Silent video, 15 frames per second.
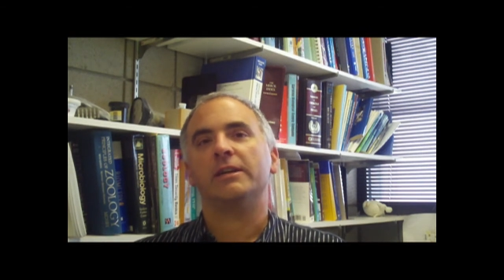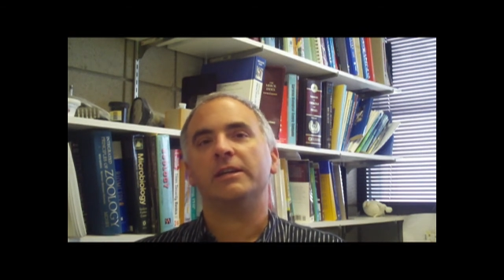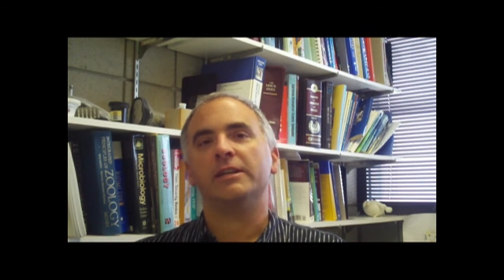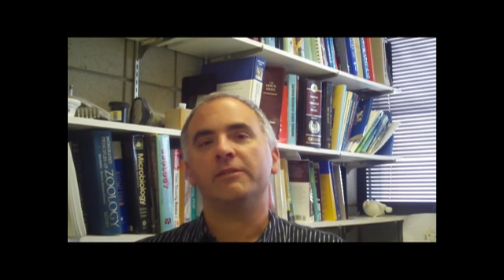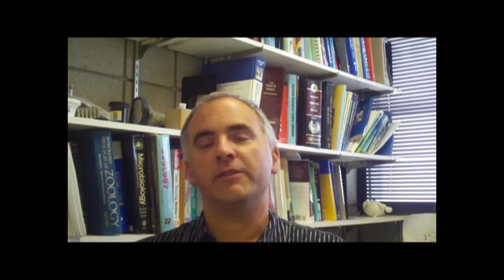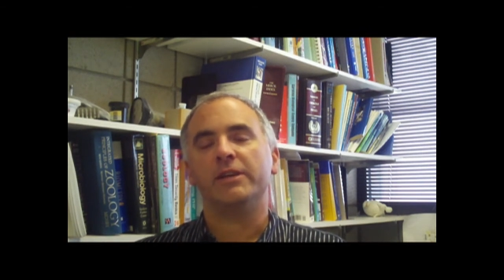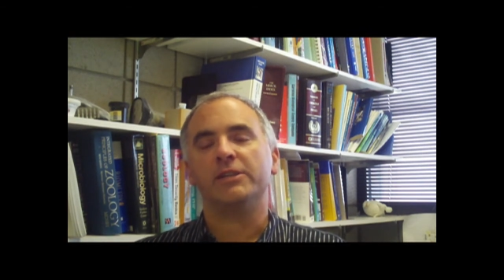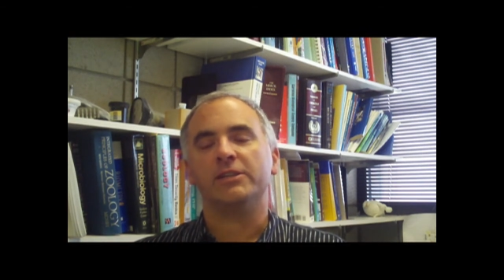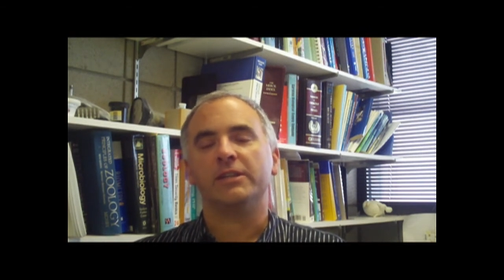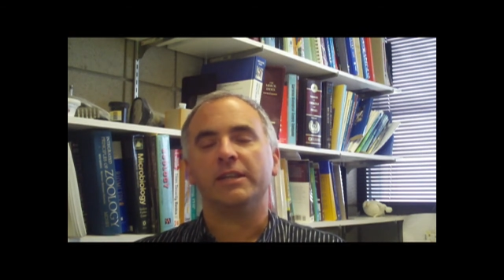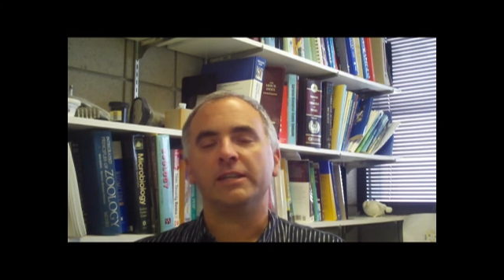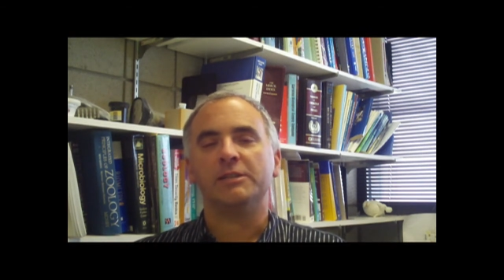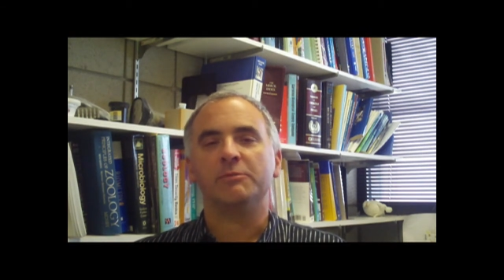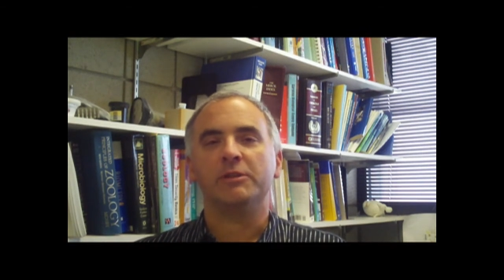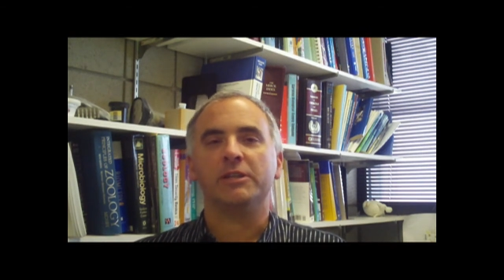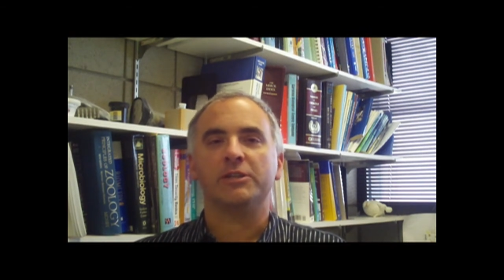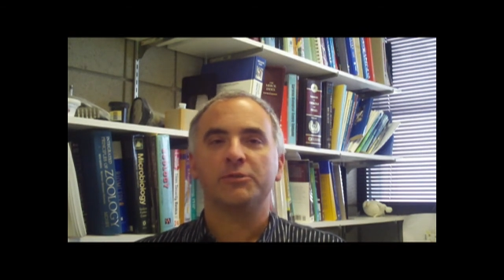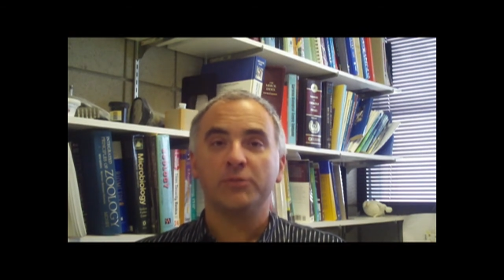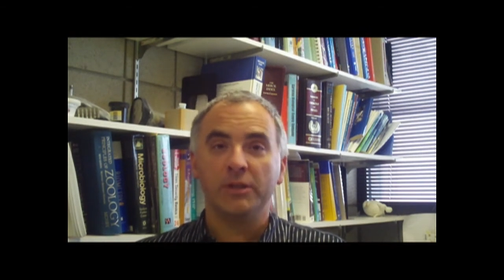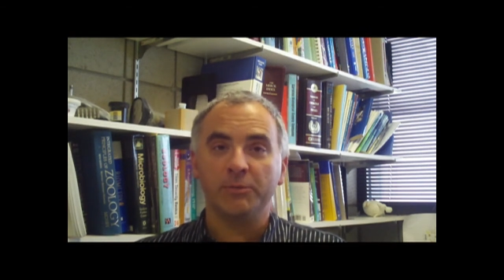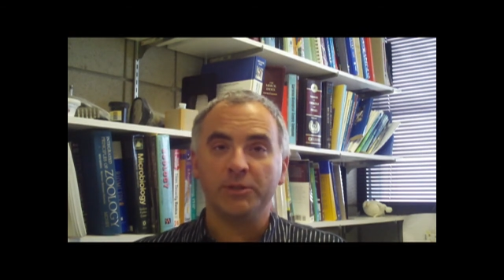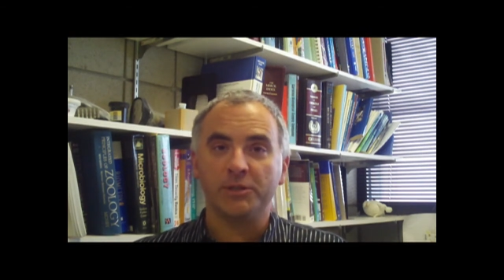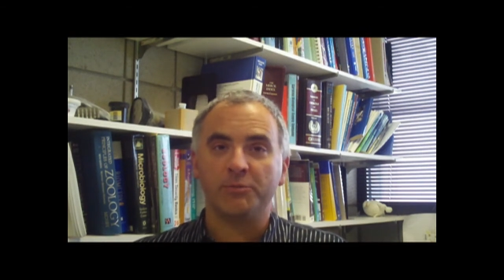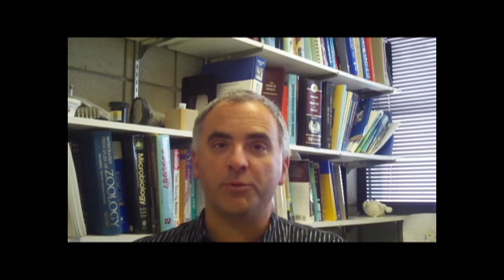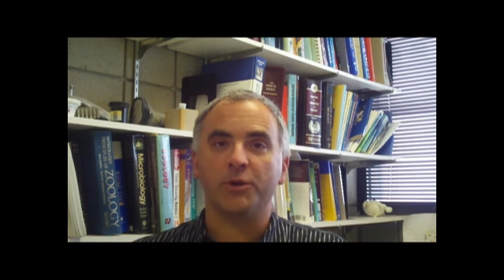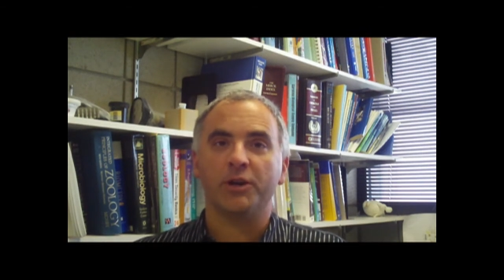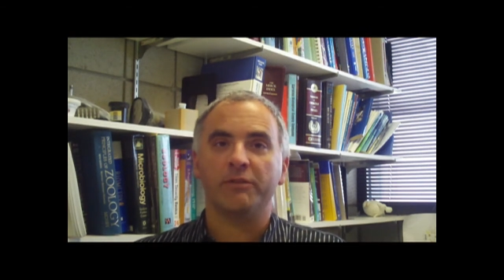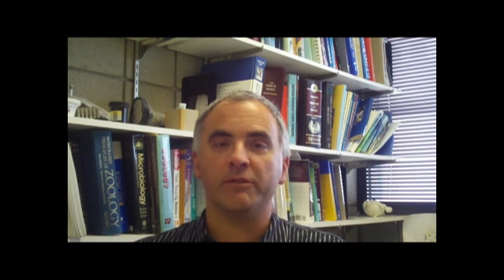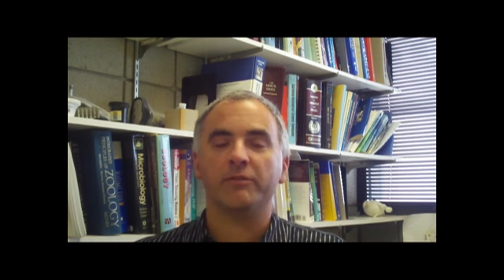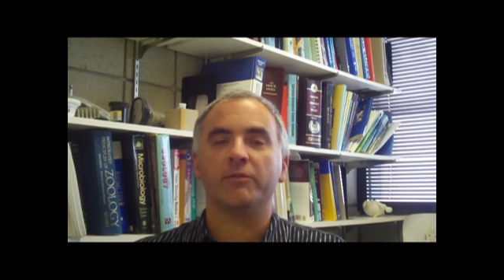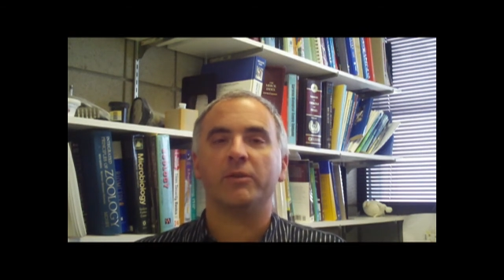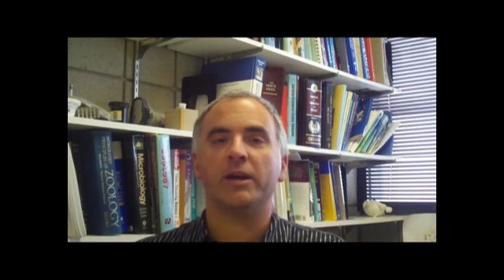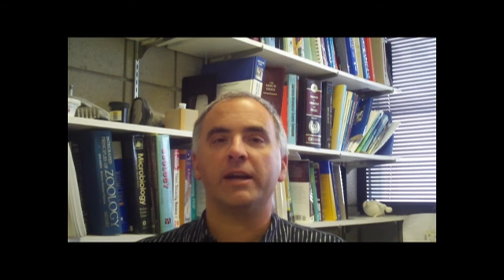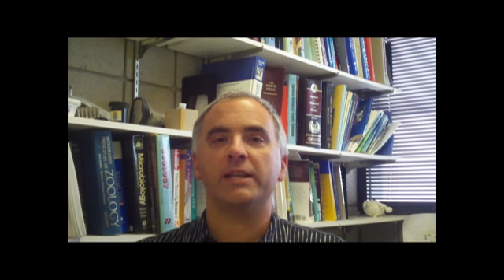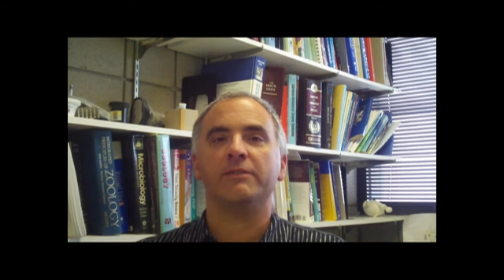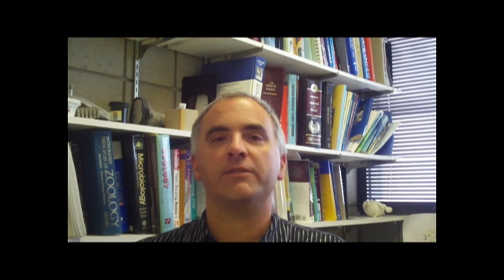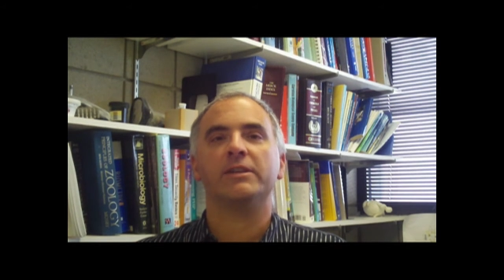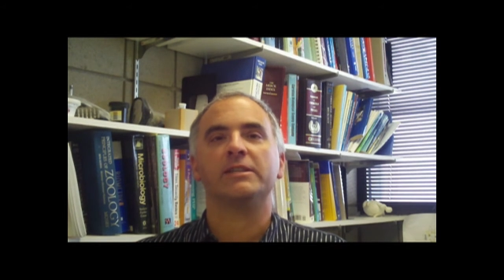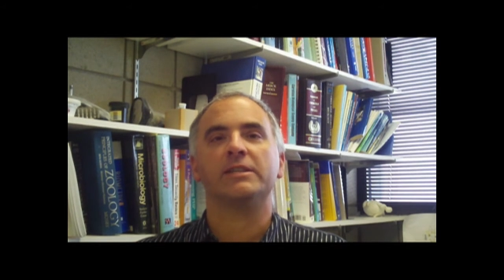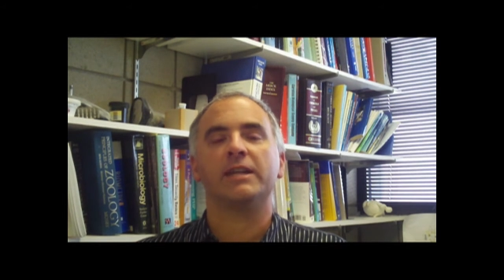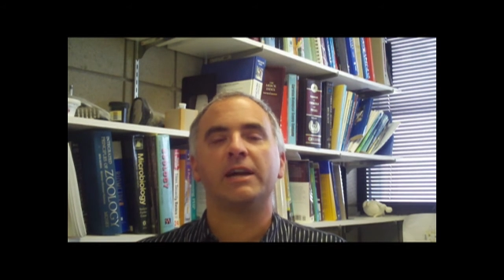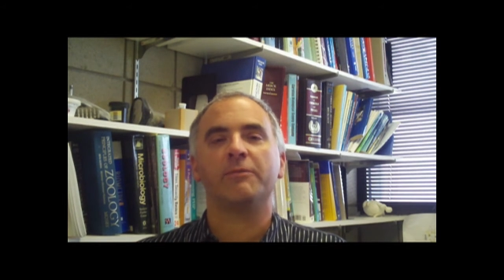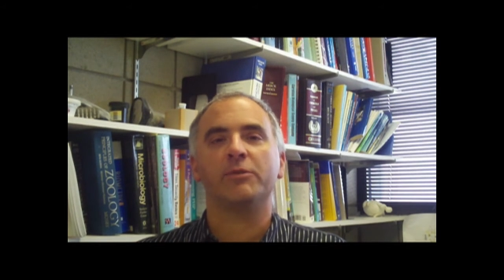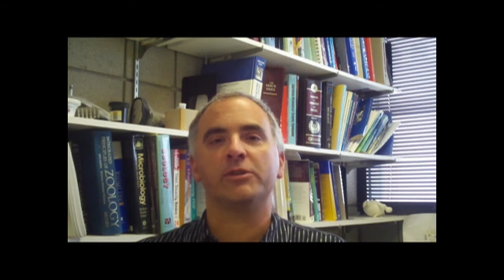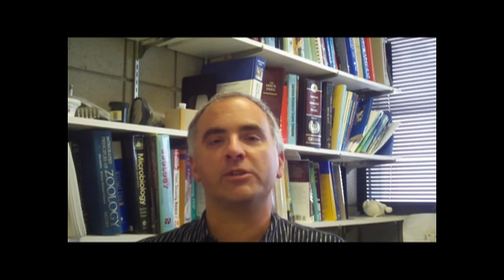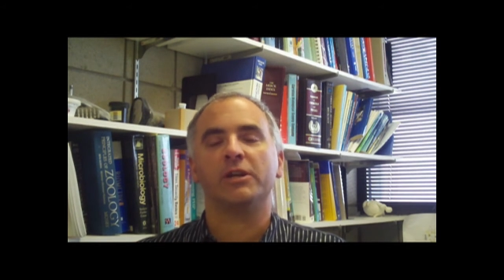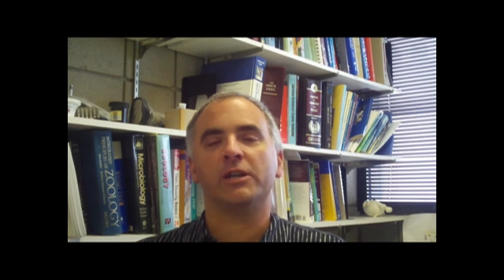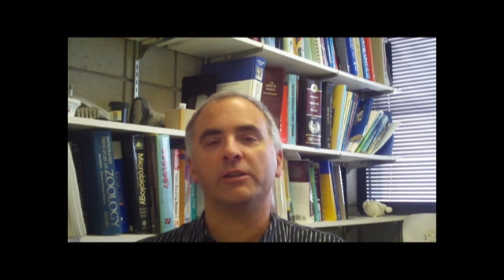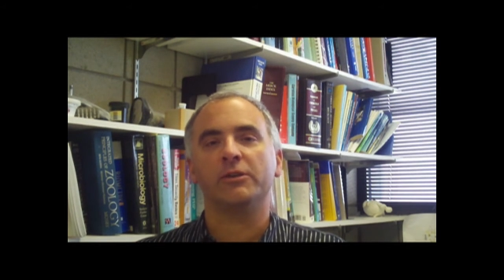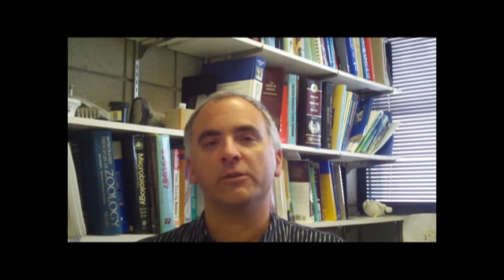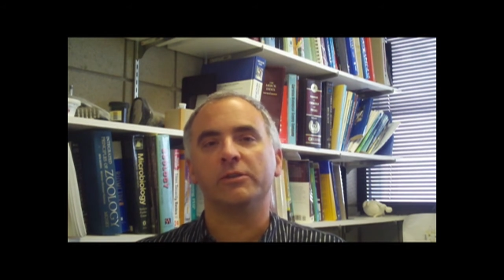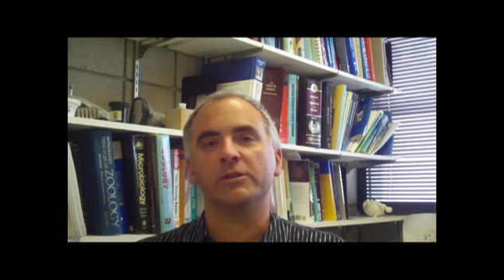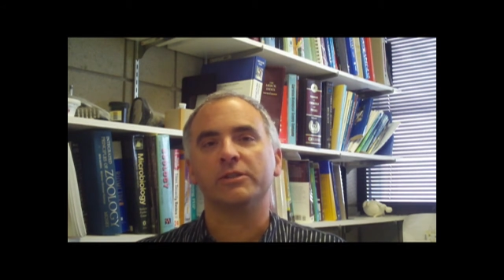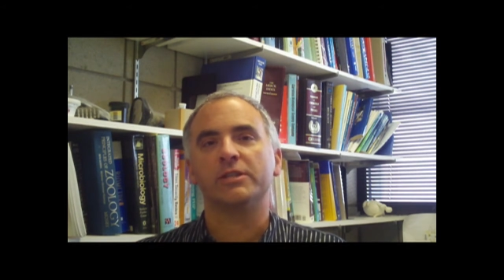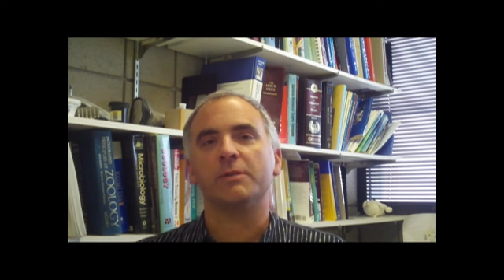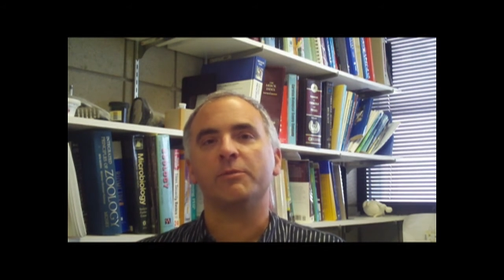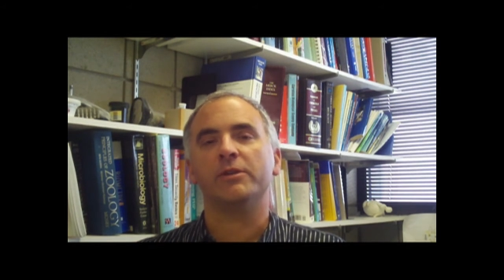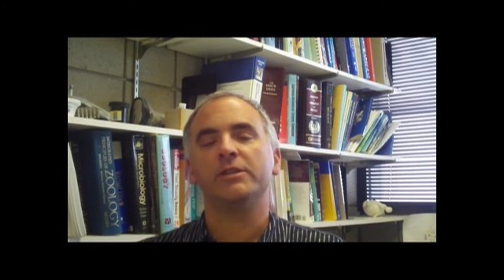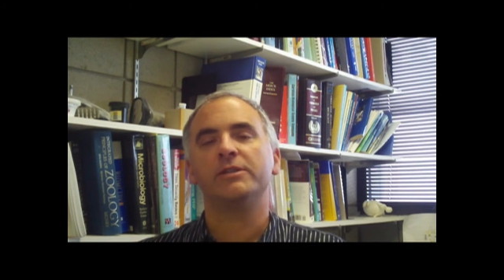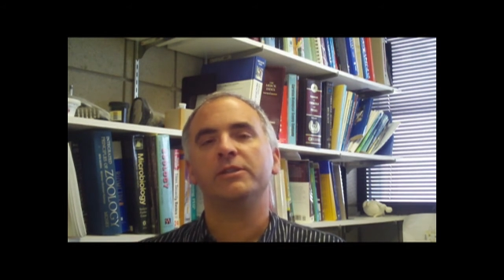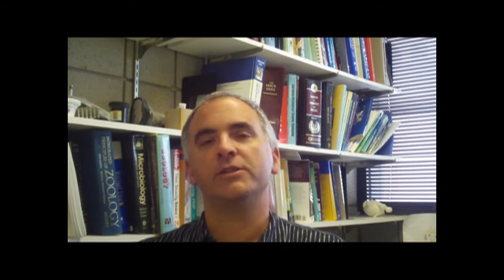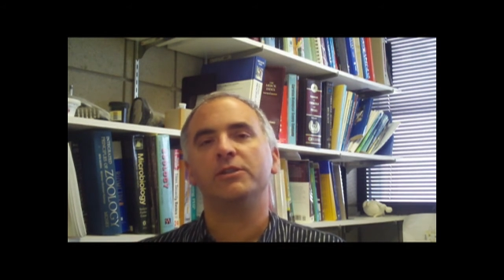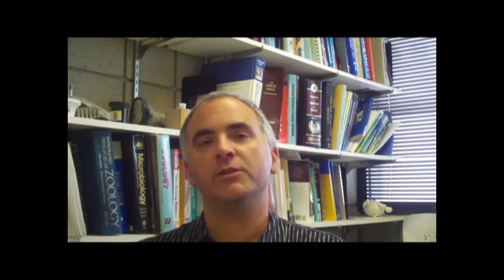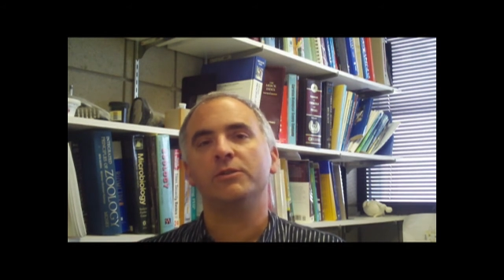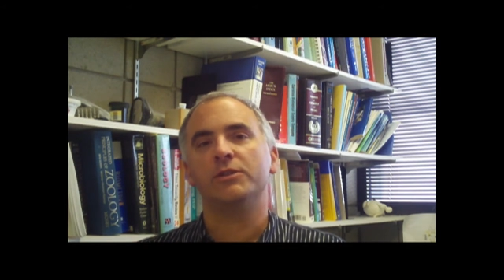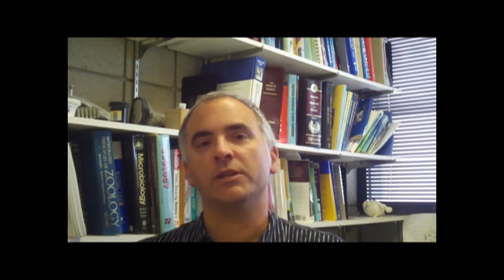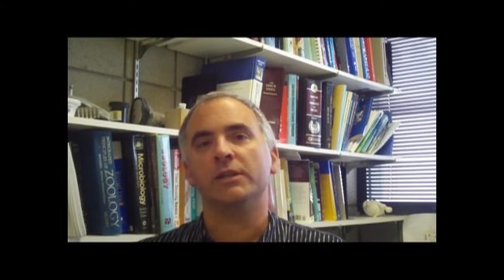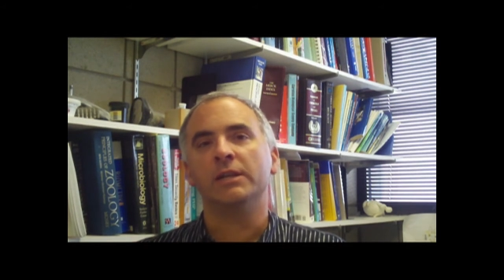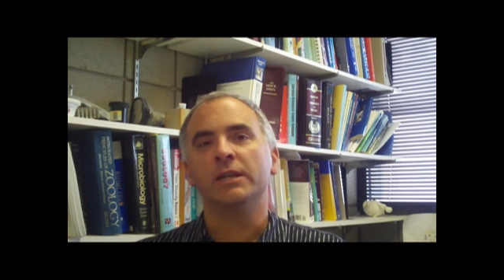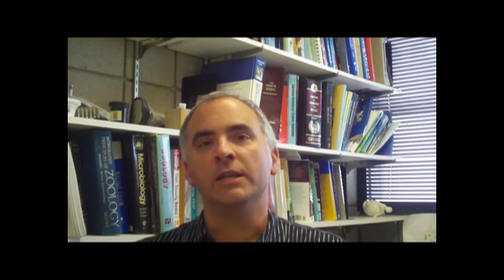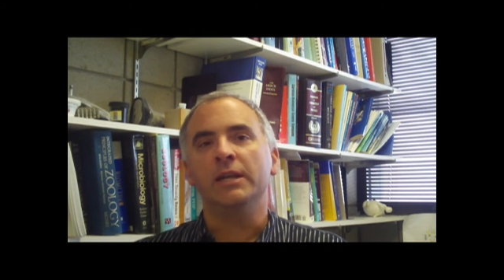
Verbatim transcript: innovation, and he's been extremely supportive of a variety of things that I worked on, going to summer institutes, and